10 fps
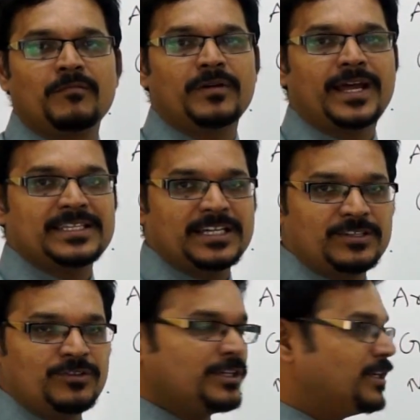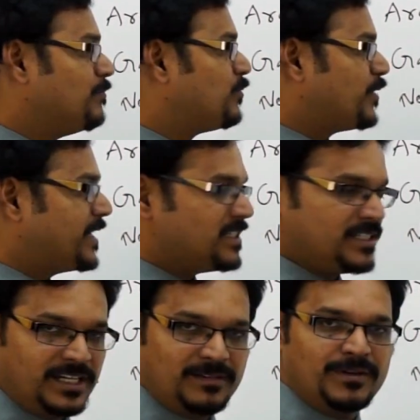But Isaac Newton improvised the
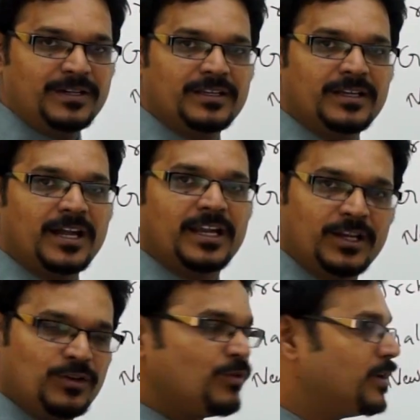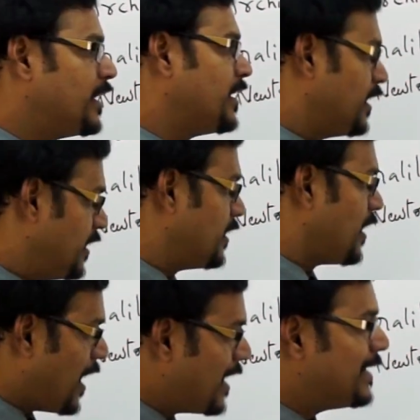statement and he told that
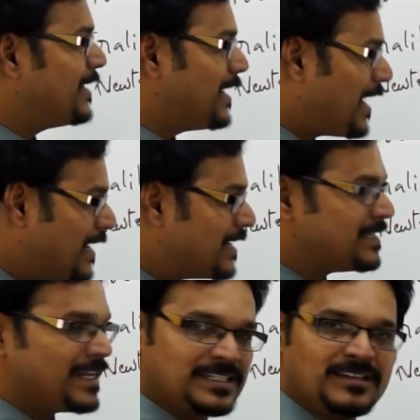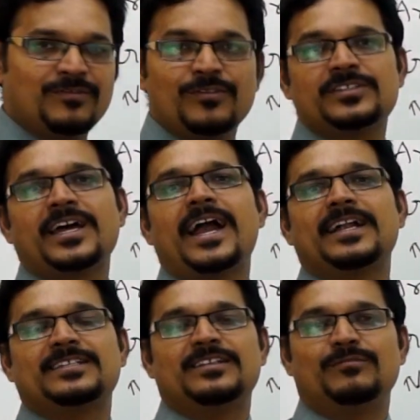until unless an external force
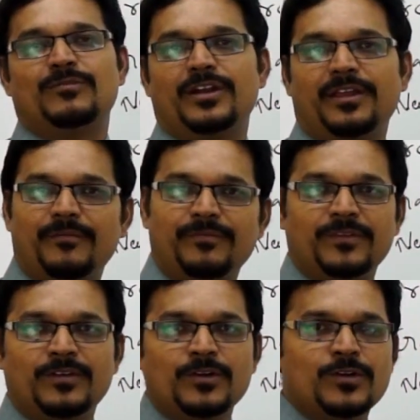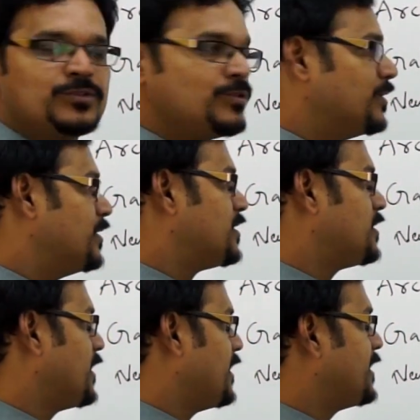acts on the body. So
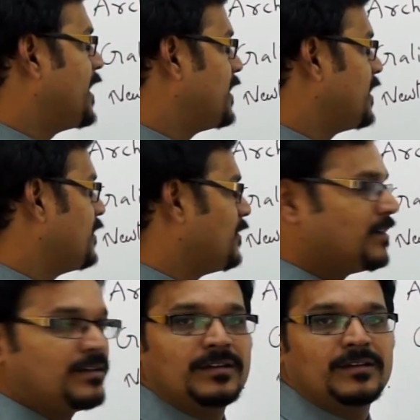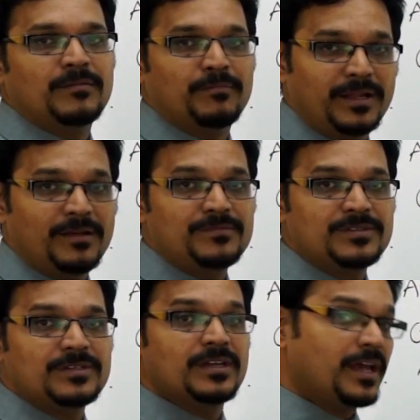this entire
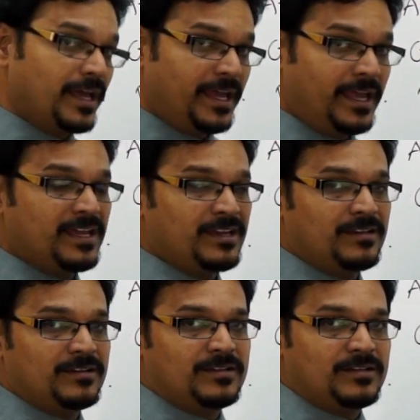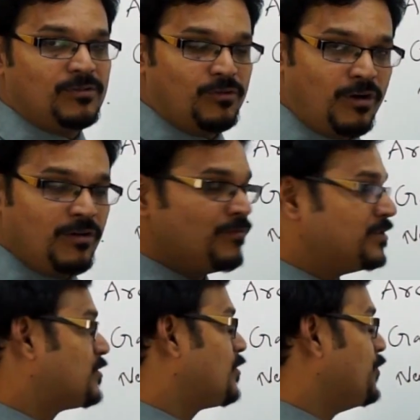becomes a law
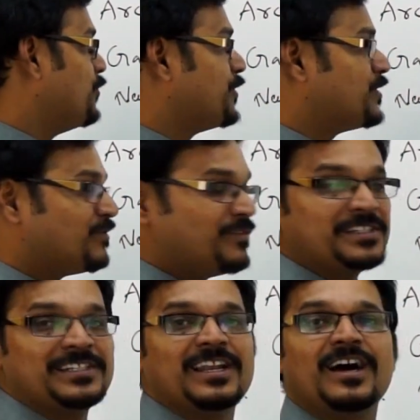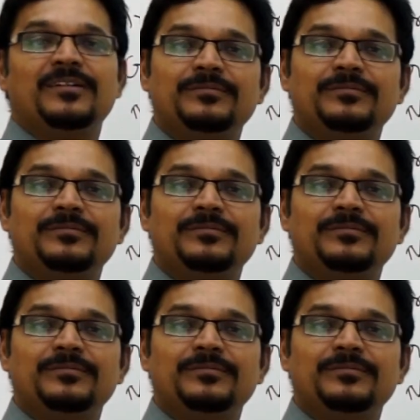which is called Newton's first law.